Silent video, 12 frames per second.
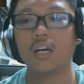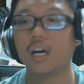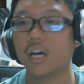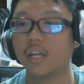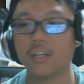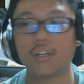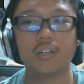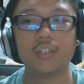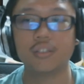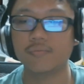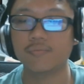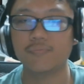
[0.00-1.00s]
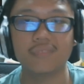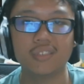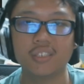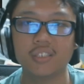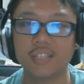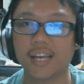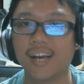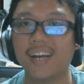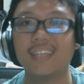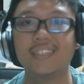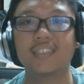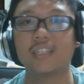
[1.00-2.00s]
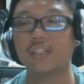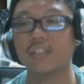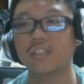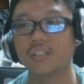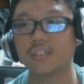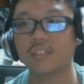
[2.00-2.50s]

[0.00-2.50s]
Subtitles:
other sites, other,